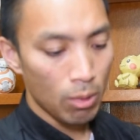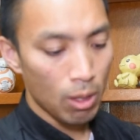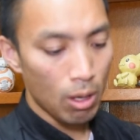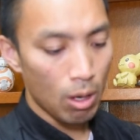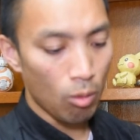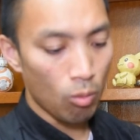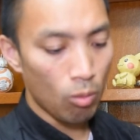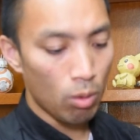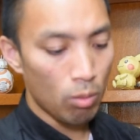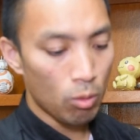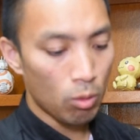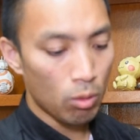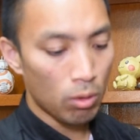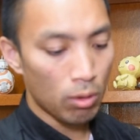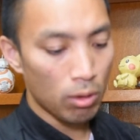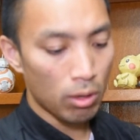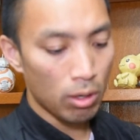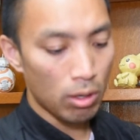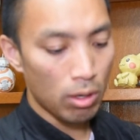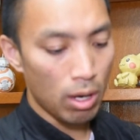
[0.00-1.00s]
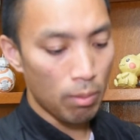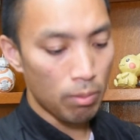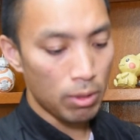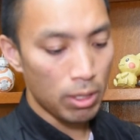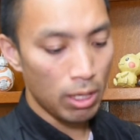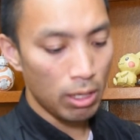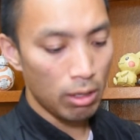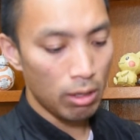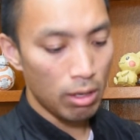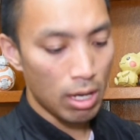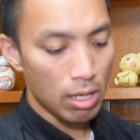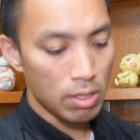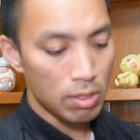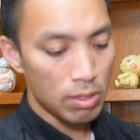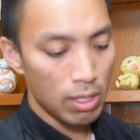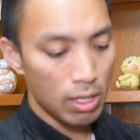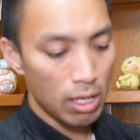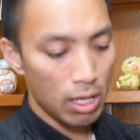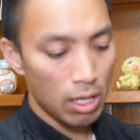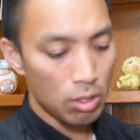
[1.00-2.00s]
one more update at
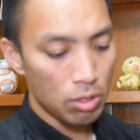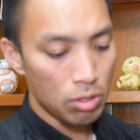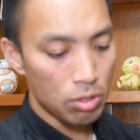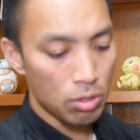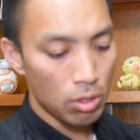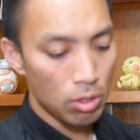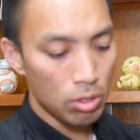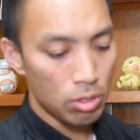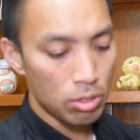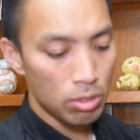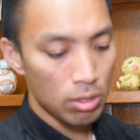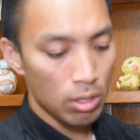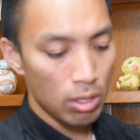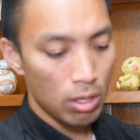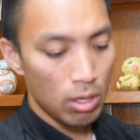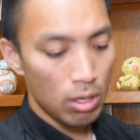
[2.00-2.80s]
St. Anne Church.